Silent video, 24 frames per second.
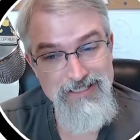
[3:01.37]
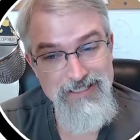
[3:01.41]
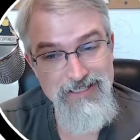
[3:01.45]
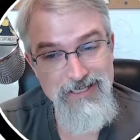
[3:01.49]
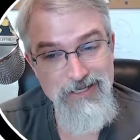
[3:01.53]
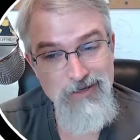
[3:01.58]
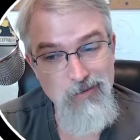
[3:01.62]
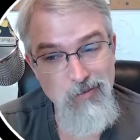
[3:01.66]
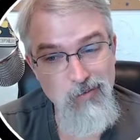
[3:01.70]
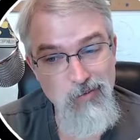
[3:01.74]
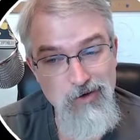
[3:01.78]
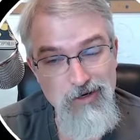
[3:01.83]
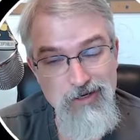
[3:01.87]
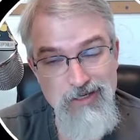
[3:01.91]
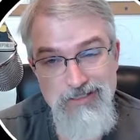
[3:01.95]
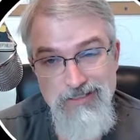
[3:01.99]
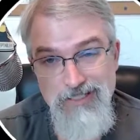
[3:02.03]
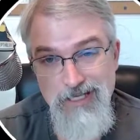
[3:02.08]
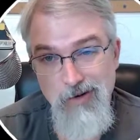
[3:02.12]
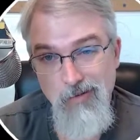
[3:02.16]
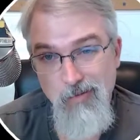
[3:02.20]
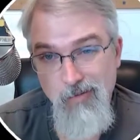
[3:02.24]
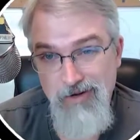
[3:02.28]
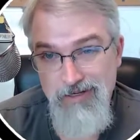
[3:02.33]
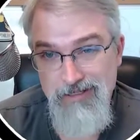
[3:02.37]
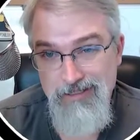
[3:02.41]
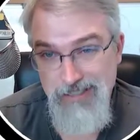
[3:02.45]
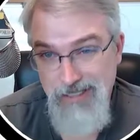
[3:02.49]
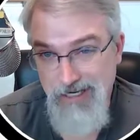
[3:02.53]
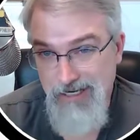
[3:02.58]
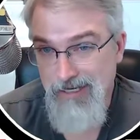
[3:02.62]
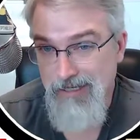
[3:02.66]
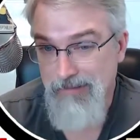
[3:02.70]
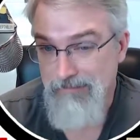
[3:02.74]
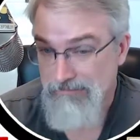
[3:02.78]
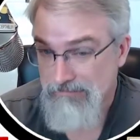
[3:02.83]
that it works that one
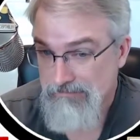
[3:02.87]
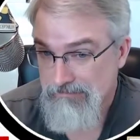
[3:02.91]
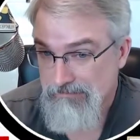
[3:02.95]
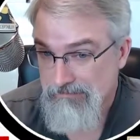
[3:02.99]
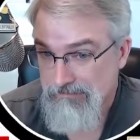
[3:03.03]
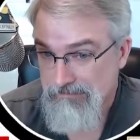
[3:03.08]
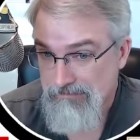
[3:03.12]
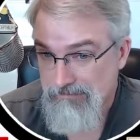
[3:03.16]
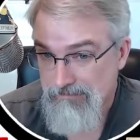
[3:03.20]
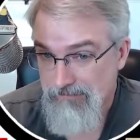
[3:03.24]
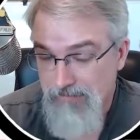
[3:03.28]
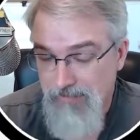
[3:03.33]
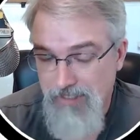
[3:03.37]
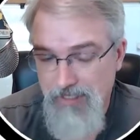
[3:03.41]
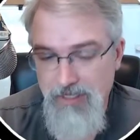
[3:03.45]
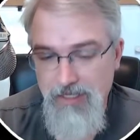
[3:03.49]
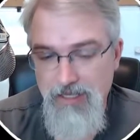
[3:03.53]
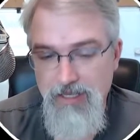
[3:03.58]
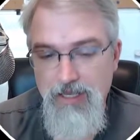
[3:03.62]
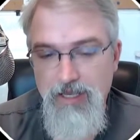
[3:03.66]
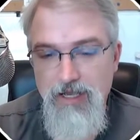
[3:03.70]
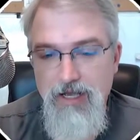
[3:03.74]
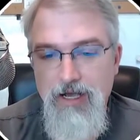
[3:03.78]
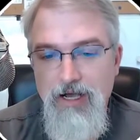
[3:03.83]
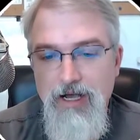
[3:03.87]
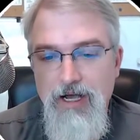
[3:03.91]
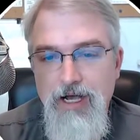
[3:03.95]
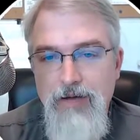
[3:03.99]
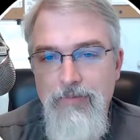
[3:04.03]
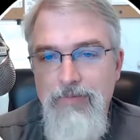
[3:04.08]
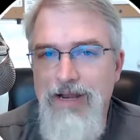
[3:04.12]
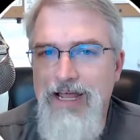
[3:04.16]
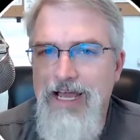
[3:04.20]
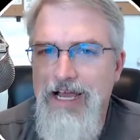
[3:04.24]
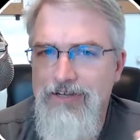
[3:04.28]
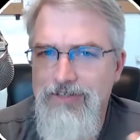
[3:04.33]
time,
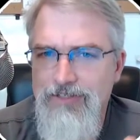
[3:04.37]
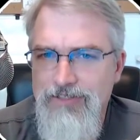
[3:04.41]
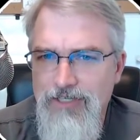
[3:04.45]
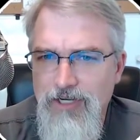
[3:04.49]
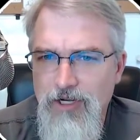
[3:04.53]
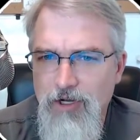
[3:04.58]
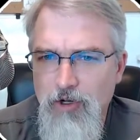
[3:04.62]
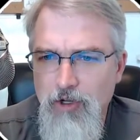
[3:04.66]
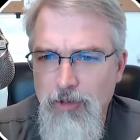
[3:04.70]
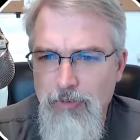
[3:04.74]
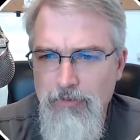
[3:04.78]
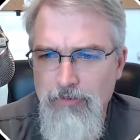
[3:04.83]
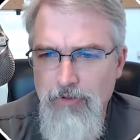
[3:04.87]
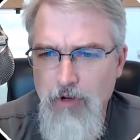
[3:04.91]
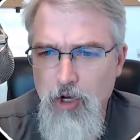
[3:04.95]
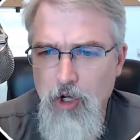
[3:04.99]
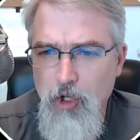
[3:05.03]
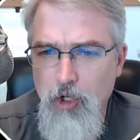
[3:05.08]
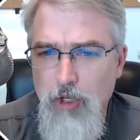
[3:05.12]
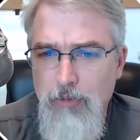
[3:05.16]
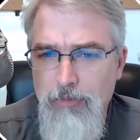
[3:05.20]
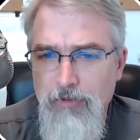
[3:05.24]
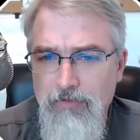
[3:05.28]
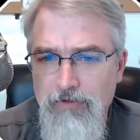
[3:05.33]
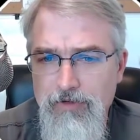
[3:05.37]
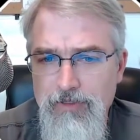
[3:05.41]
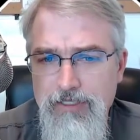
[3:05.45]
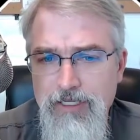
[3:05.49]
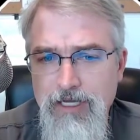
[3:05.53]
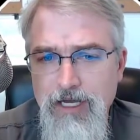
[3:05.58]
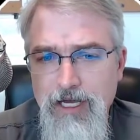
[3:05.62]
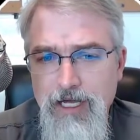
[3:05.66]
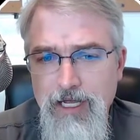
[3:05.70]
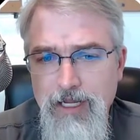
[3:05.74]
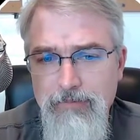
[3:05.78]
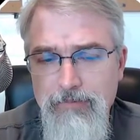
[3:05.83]
uh, but how's it gonna hold, hold up over
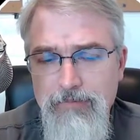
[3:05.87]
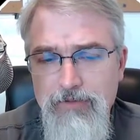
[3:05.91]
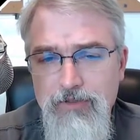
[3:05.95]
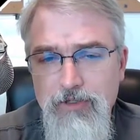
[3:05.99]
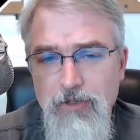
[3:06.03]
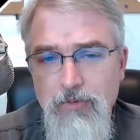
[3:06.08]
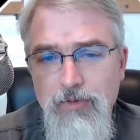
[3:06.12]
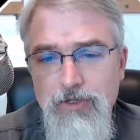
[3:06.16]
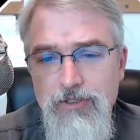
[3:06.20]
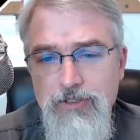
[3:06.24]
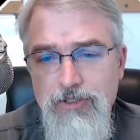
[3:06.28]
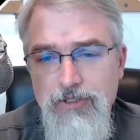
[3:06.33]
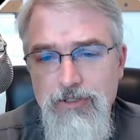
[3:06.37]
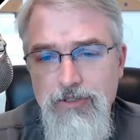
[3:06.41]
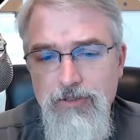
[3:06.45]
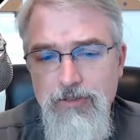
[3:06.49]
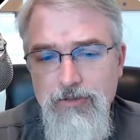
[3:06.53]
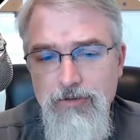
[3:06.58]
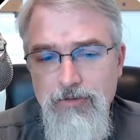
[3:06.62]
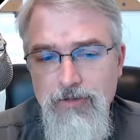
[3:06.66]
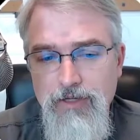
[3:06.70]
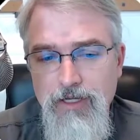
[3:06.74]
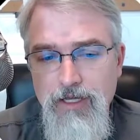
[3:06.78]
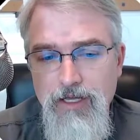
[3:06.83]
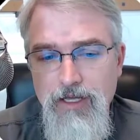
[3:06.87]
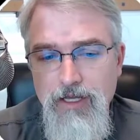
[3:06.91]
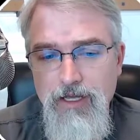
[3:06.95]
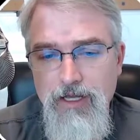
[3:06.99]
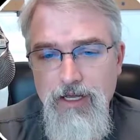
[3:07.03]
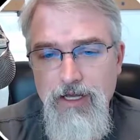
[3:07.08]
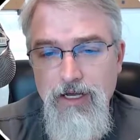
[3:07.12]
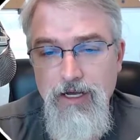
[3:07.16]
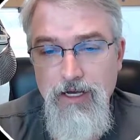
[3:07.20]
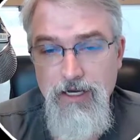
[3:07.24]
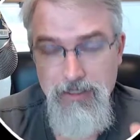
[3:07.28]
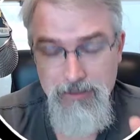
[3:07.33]
time? So what you,
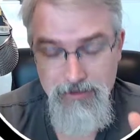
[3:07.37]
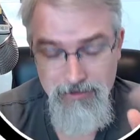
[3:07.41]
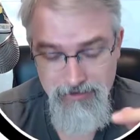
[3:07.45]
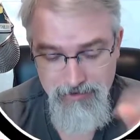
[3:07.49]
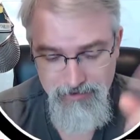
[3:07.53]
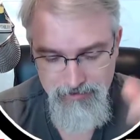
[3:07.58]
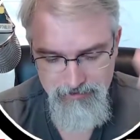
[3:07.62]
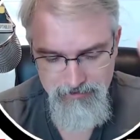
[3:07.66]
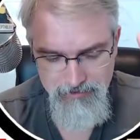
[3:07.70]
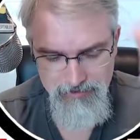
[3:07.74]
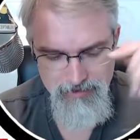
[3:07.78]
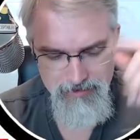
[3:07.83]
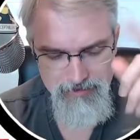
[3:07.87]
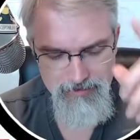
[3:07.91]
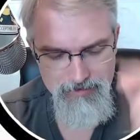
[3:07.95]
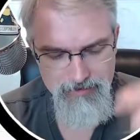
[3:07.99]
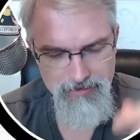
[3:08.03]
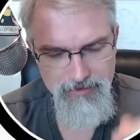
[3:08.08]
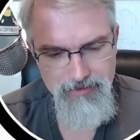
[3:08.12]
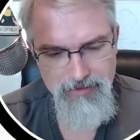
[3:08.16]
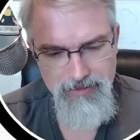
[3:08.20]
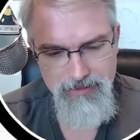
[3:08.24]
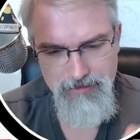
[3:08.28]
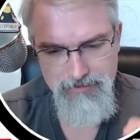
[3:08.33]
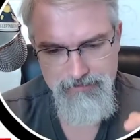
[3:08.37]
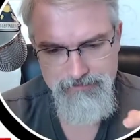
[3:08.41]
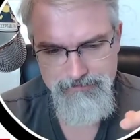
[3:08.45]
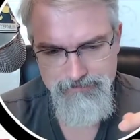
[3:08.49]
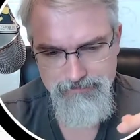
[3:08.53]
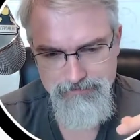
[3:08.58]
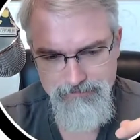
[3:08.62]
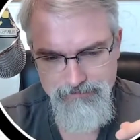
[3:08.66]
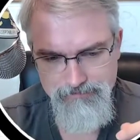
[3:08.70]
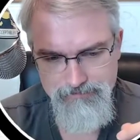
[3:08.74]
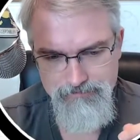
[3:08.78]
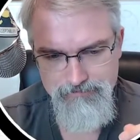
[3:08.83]
uh, look, look in the, um,
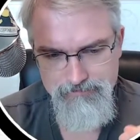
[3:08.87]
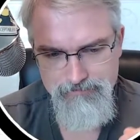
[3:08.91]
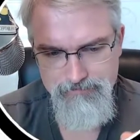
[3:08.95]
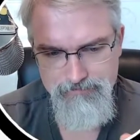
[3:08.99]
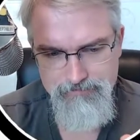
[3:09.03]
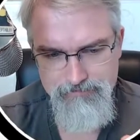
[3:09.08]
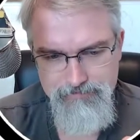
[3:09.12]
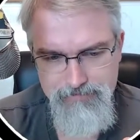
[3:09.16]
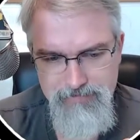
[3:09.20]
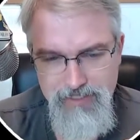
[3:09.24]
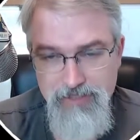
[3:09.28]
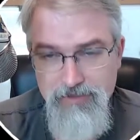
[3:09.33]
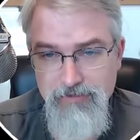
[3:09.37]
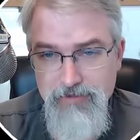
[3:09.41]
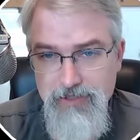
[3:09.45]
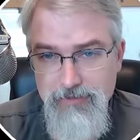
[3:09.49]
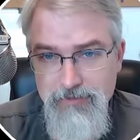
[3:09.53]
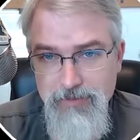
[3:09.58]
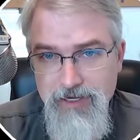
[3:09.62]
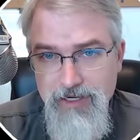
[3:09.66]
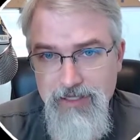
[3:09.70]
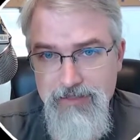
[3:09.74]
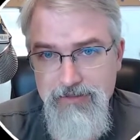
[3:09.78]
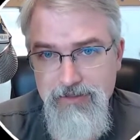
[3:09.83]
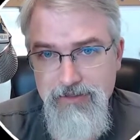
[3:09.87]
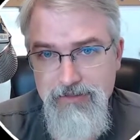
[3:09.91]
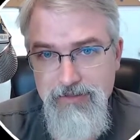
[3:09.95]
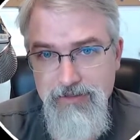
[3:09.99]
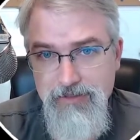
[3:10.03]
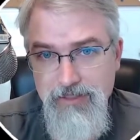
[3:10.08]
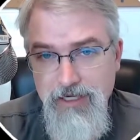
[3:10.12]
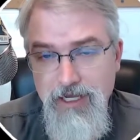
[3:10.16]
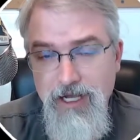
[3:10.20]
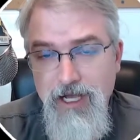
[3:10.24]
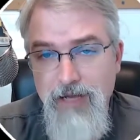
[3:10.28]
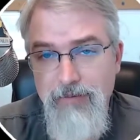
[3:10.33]
in the responses,
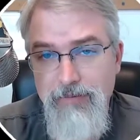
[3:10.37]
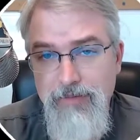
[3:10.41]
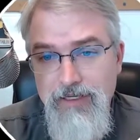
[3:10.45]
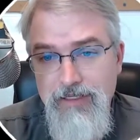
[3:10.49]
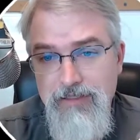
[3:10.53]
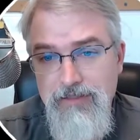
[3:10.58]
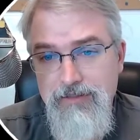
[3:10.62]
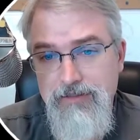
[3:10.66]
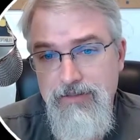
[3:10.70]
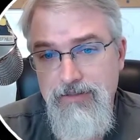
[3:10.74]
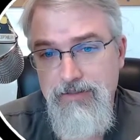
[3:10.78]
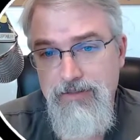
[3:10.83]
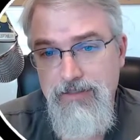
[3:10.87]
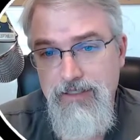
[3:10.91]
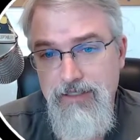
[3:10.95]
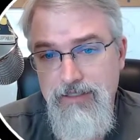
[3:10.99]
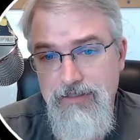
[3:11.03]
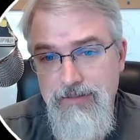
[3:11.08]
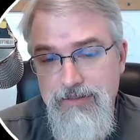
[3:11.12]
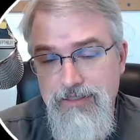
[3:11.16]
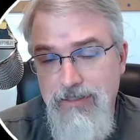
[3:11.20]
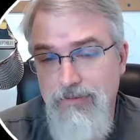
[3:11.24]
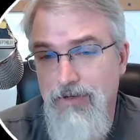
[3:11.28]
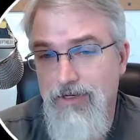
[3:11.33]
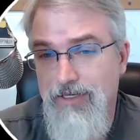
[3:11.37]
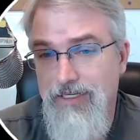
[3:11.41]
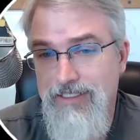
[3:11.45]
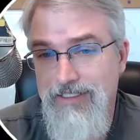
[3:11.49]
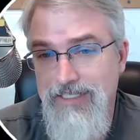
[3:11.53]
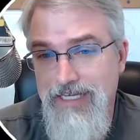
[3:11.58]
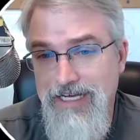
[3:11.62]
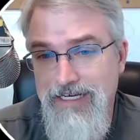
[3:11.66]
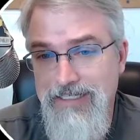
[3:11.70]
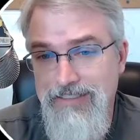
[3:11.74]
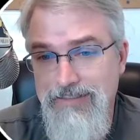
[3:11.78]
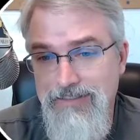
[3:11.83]
in the comments, because someone
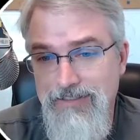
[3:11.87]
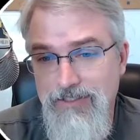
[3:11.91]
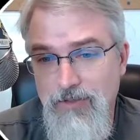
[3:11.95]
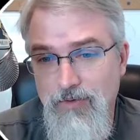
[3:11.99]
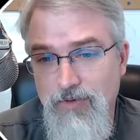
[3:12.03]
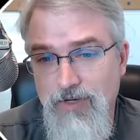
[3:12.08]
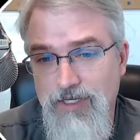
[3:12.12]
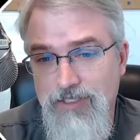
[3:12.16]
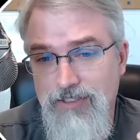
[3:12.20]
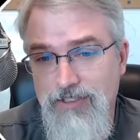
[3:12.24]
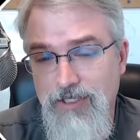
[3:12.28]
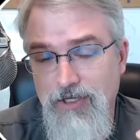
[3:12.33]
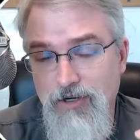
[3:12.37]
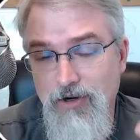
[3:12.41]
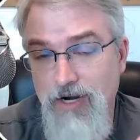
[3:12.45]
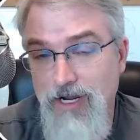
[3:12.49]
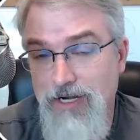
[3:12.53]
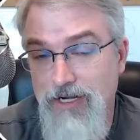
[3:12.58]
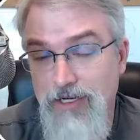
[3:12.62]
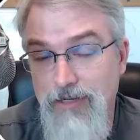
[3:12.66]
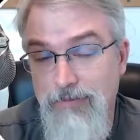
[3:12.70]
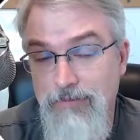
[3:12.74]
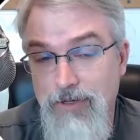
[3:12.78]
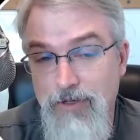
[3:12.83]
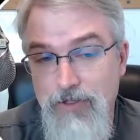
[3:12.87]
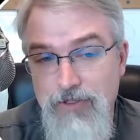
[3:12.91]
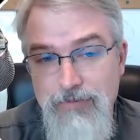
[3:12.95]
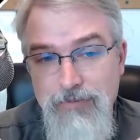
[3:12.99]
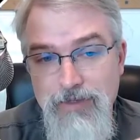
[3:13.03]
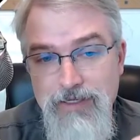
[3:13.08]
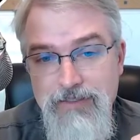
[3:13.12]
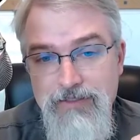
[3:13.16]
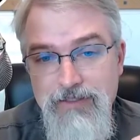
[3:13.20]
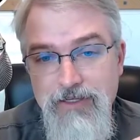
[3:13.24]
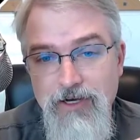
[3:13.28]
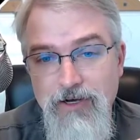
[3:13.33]
needs to ask this question, or I need to post
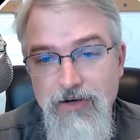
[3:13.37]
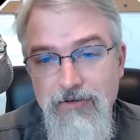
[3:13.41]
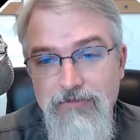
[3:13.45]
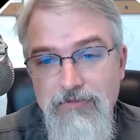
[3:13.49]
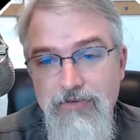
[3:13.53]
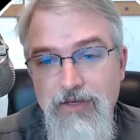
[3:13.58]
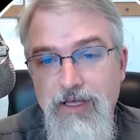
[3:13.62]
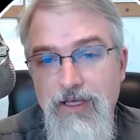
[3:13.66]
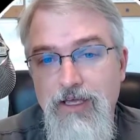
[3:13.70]
myself,